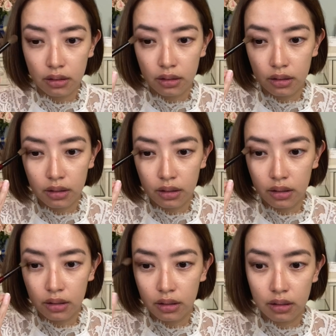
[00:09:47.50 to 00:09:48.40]

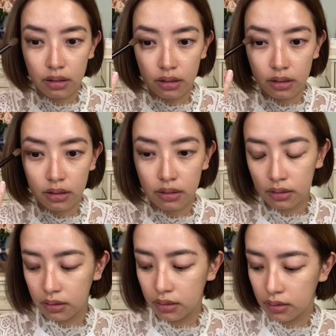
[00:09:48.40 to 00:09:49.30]

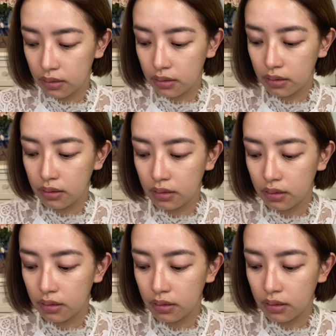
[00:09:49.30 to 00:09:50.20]

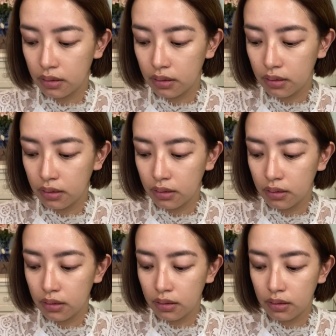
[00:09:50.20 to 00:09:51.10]

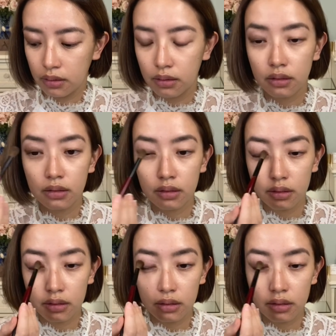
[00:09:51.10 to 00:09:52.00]

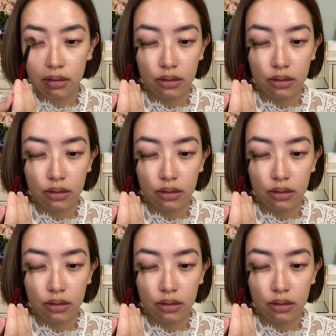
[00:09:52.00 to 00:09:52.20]
Nothing is said.